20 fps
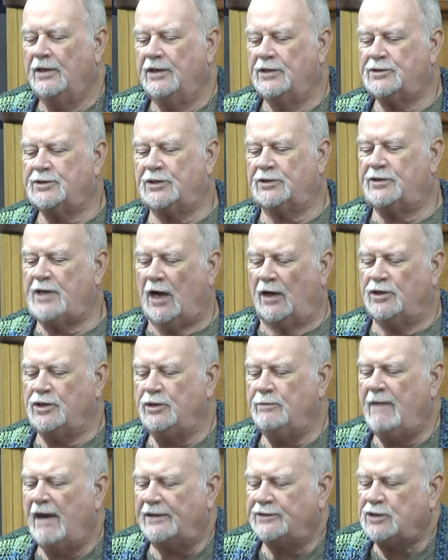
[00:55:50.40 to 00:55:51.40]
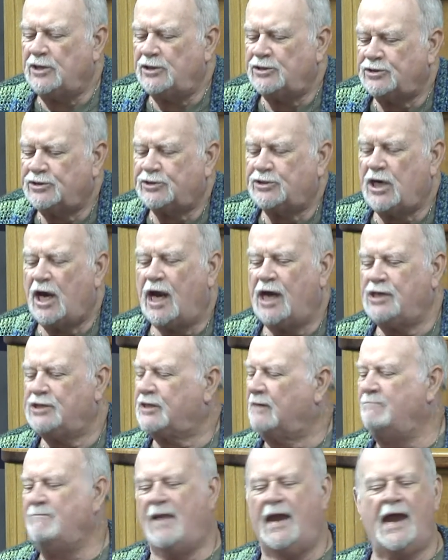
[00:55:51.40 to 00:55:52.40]
When he speaks, it
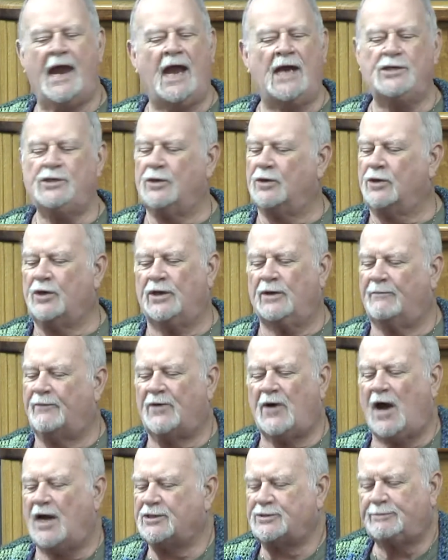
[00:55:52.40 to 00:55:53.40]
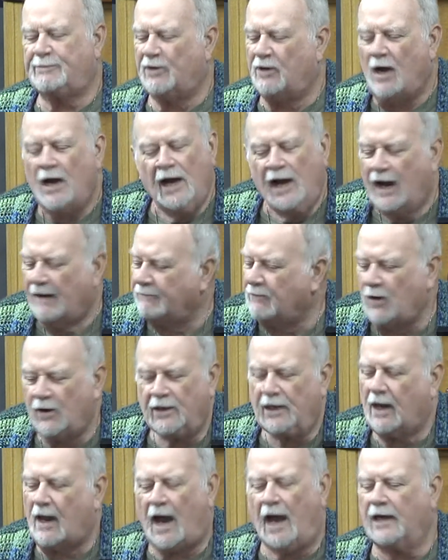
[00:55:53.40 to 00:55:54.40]
comforts. He says,
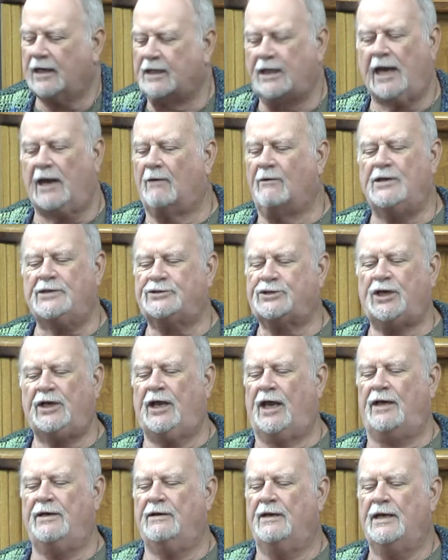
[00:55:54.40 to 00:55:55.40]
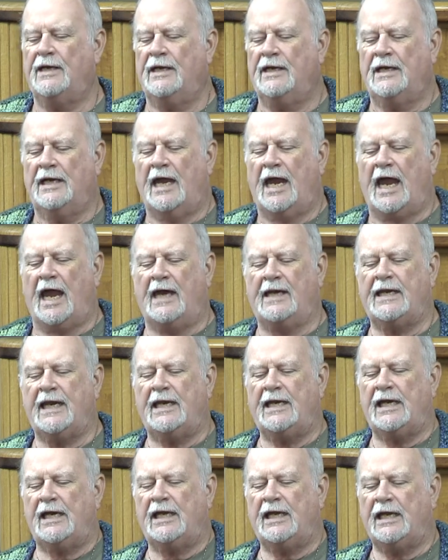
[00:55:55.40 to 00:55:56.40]
Now you make this change, and man, you're
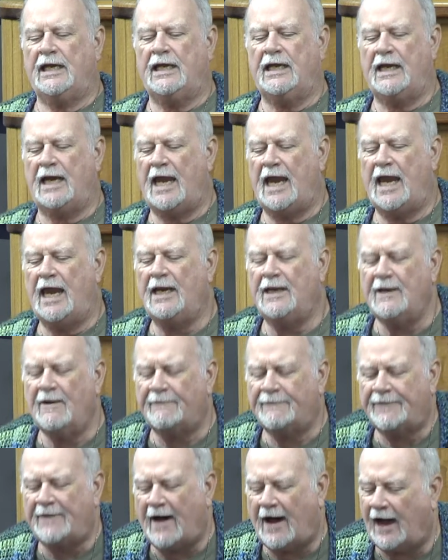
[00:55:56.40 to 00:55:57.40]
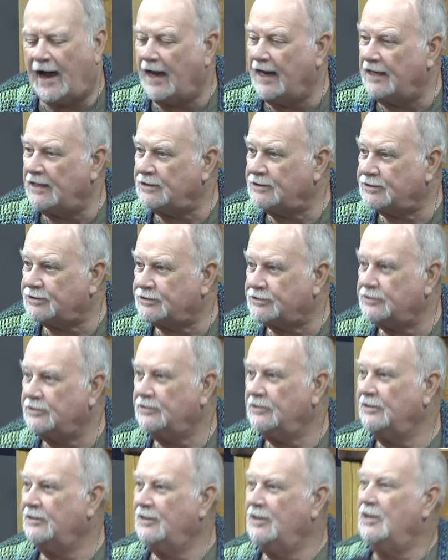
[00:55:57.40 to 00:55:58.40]
going to prosper. I'm going to, I
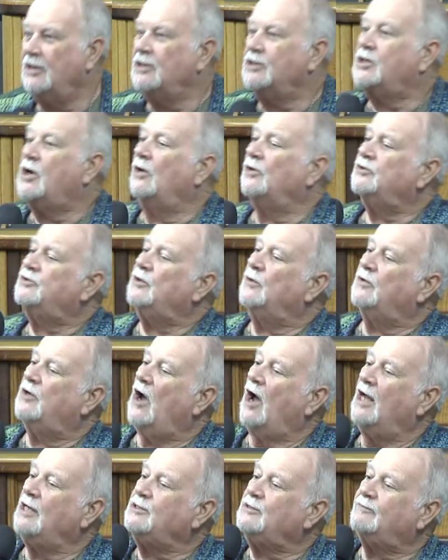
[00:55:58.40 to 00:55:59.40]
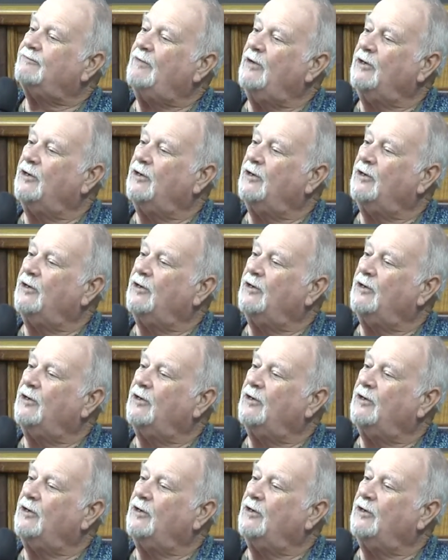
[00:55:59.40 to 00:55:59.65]
guarantee it. And it,